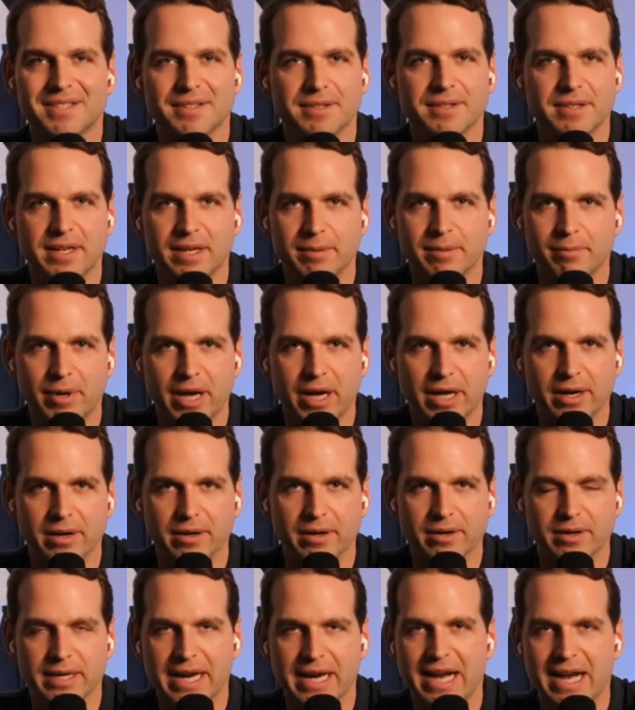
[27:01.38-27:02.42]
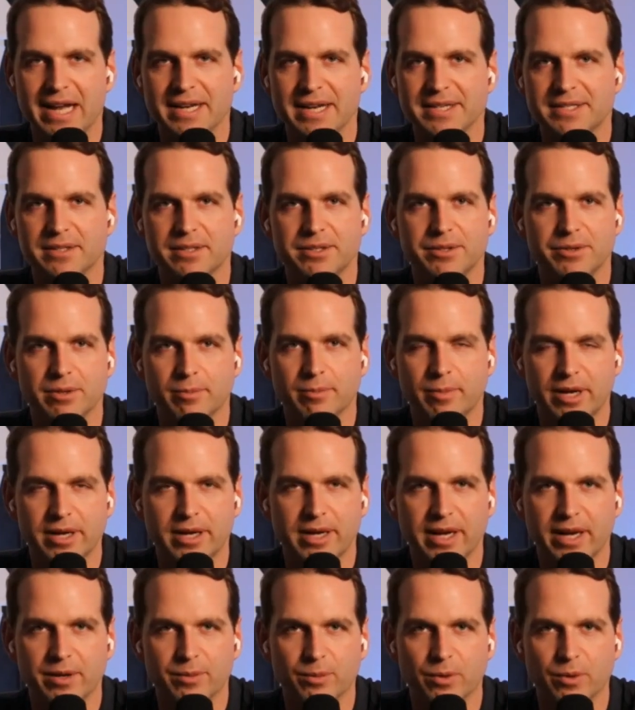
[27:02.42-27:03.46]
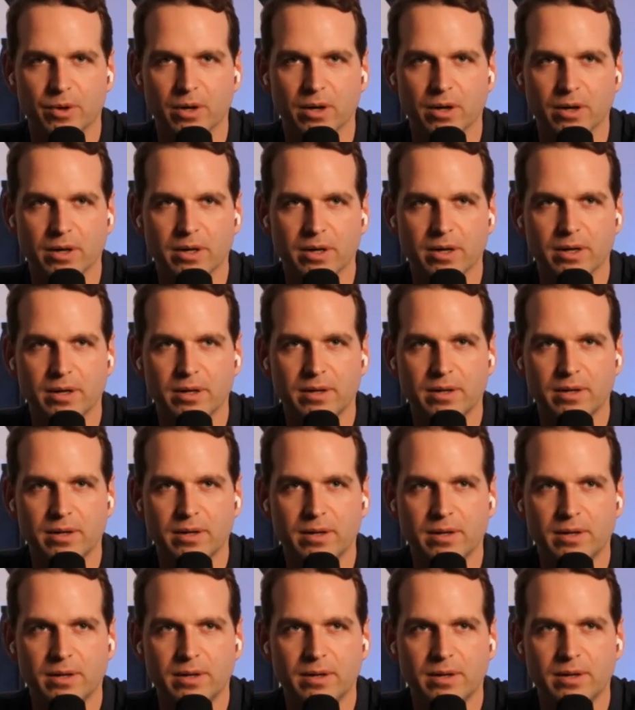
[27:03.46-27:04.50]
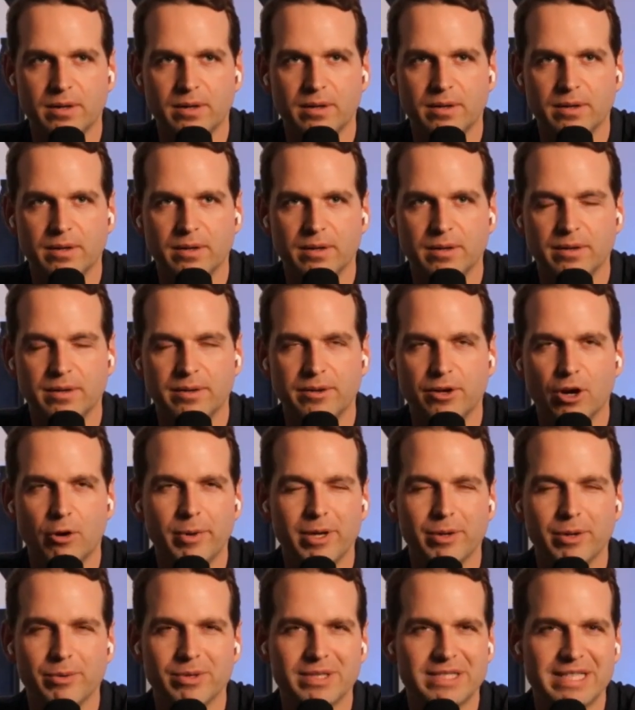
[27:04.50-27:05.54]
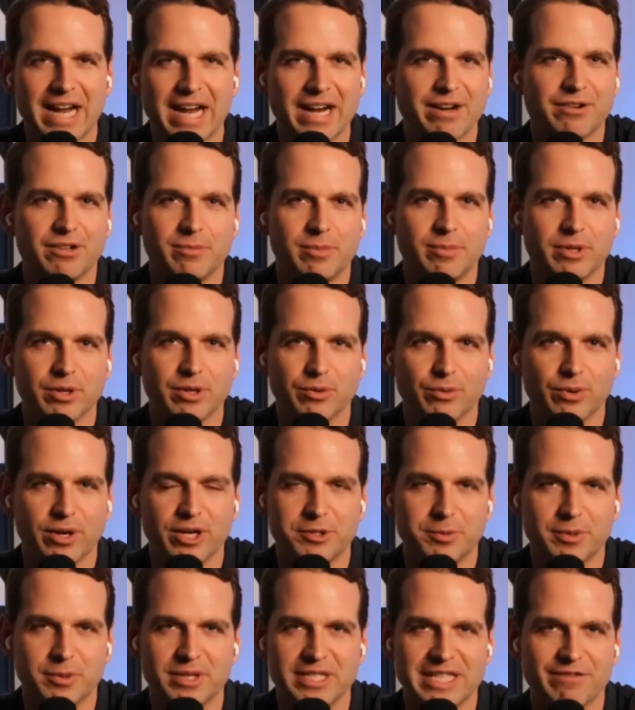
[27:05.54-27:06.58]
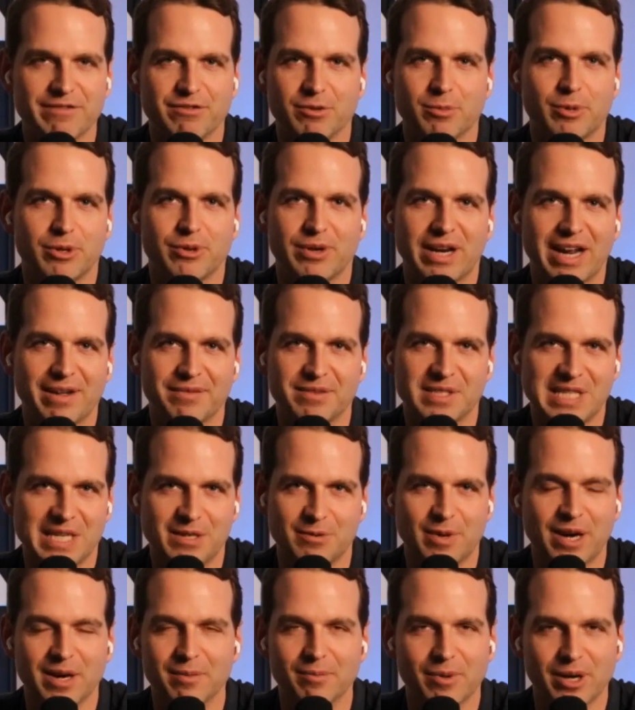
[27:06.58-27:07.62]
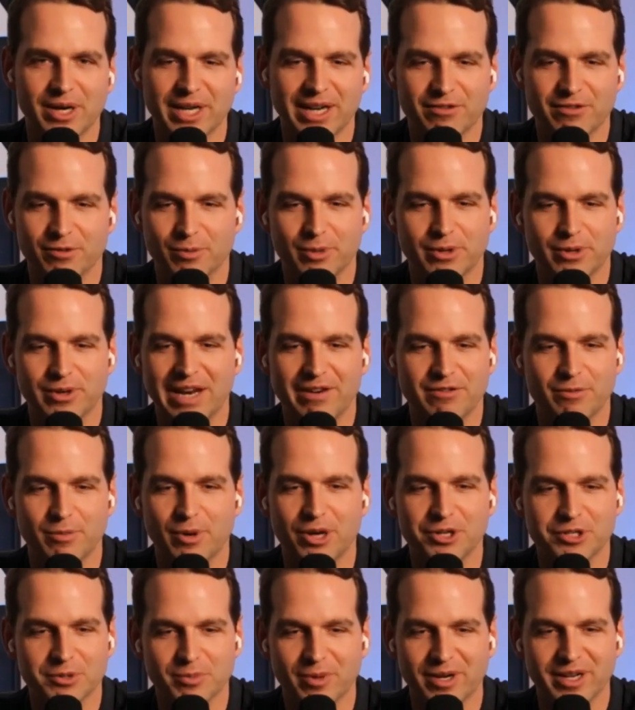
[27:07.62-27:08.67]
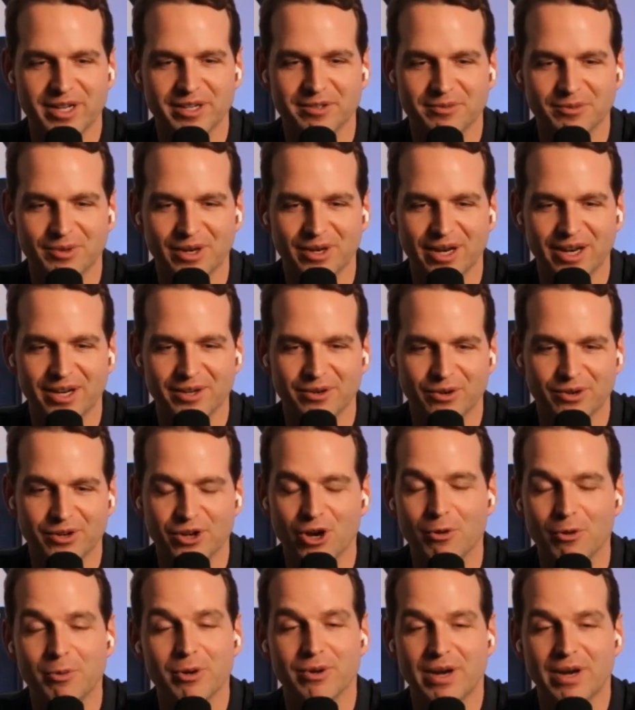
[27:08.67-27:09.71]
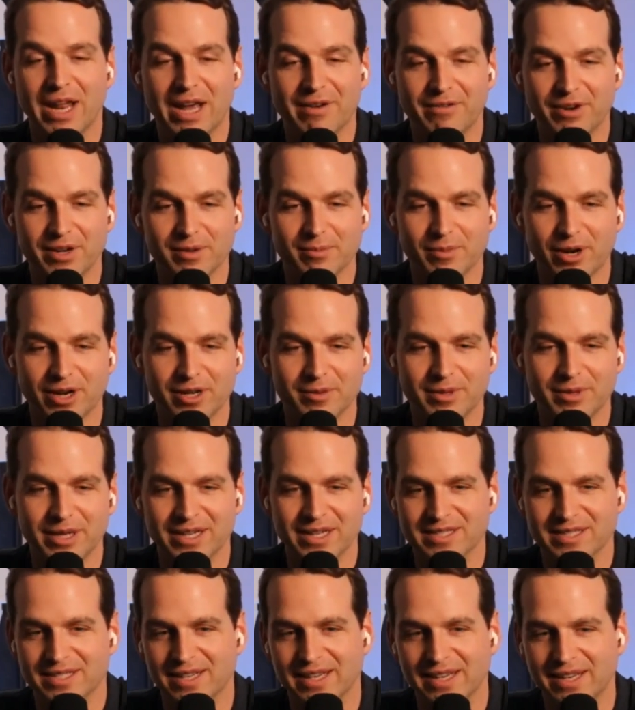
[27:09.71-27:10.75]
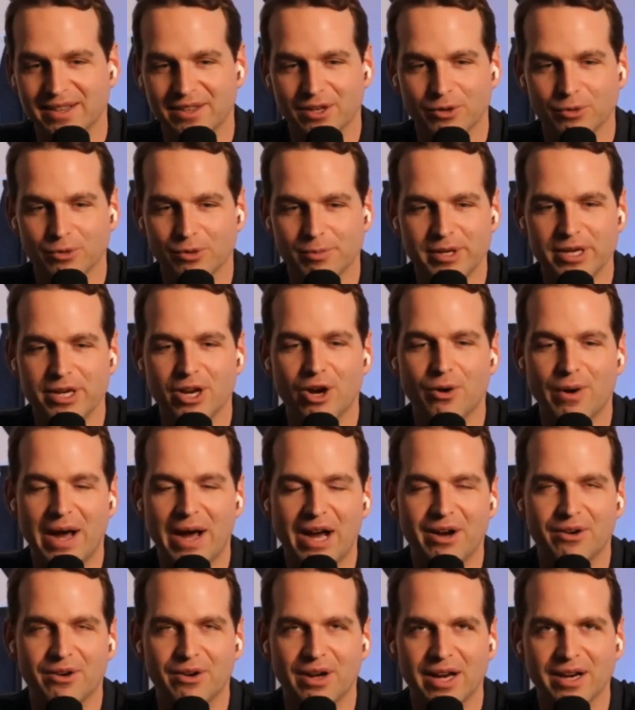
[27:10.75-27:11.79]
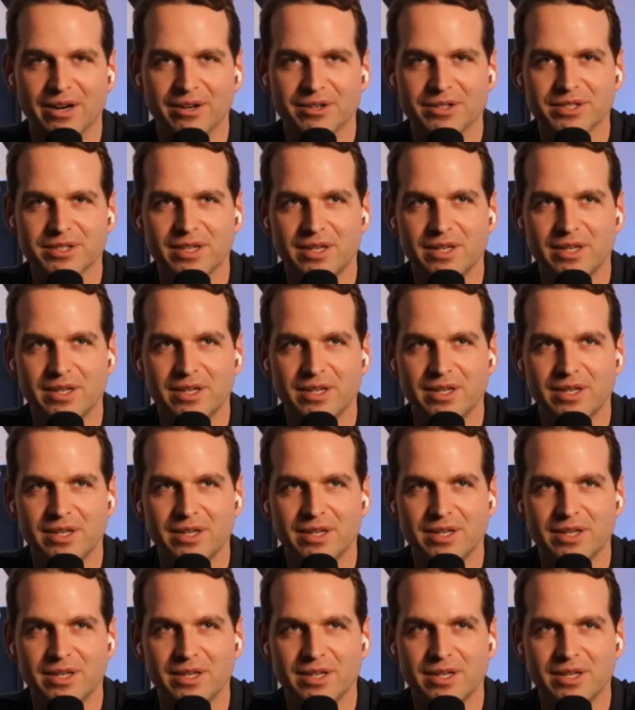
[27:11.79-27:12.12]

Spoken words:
get better and to constantly do the mundane work, nobody would technically be rich because everybody would have the same amount of money. Everybody would have a bunch of money, right? Or nobody would have any money because like there would be no outliers.